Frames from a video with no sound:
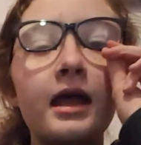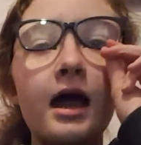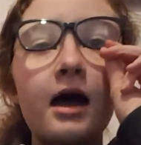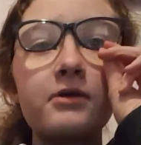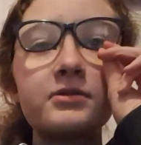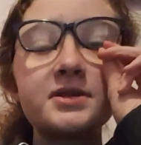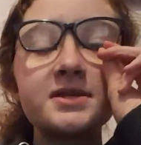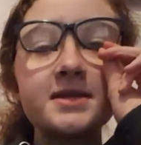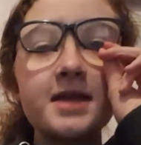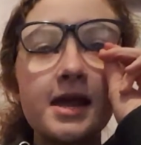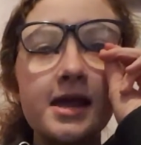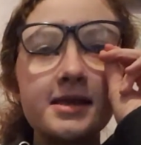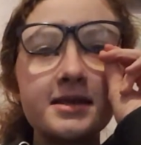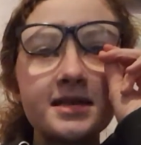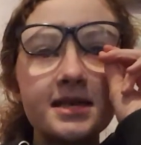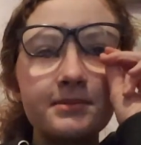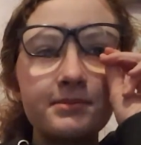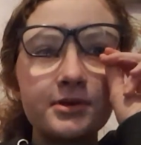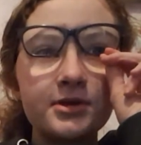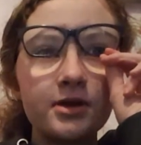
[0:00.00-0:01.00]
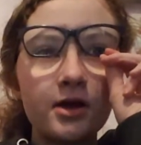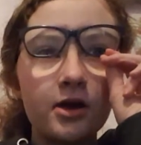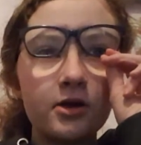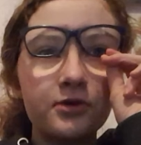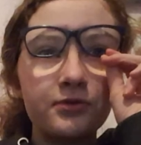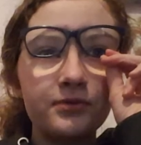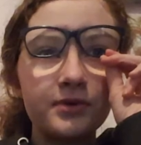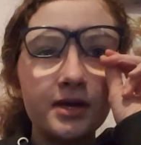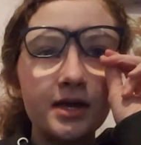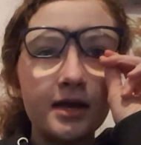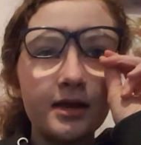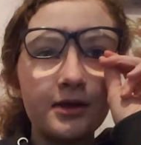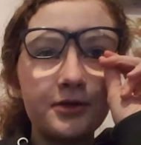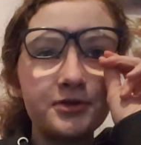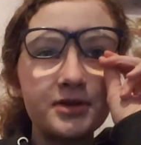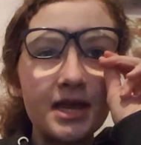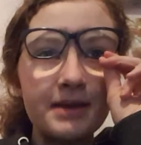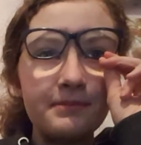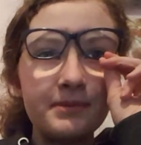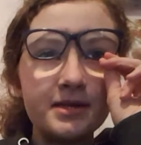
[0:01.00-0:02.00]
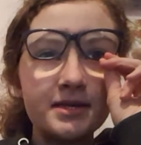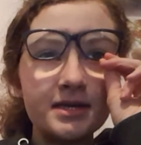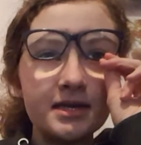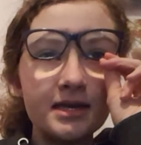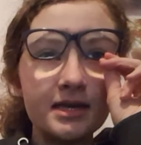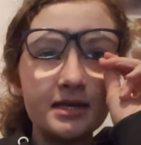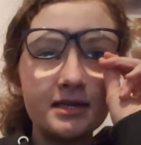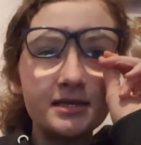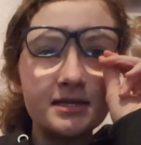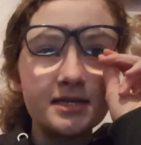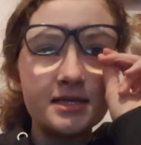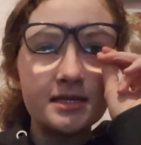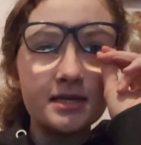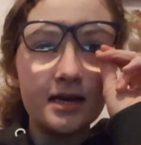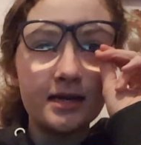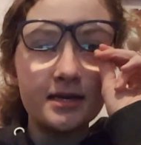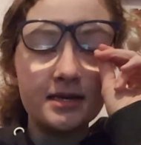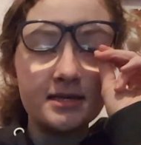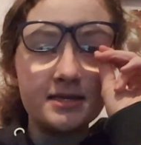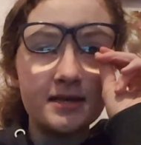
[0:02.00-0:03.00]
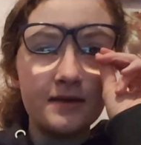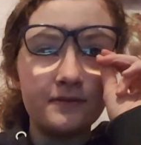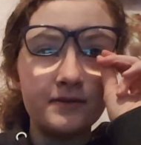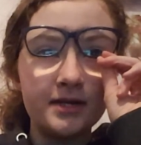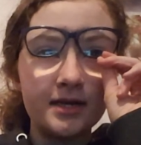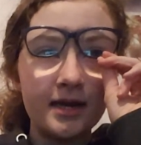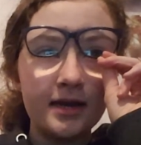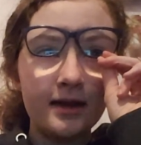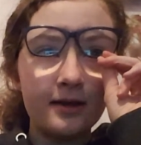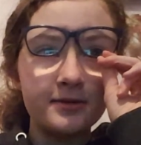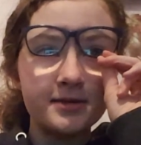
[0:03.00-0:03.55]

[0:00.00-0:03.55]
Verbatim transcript: Outstanding Cinematography and Entertainment in 1978,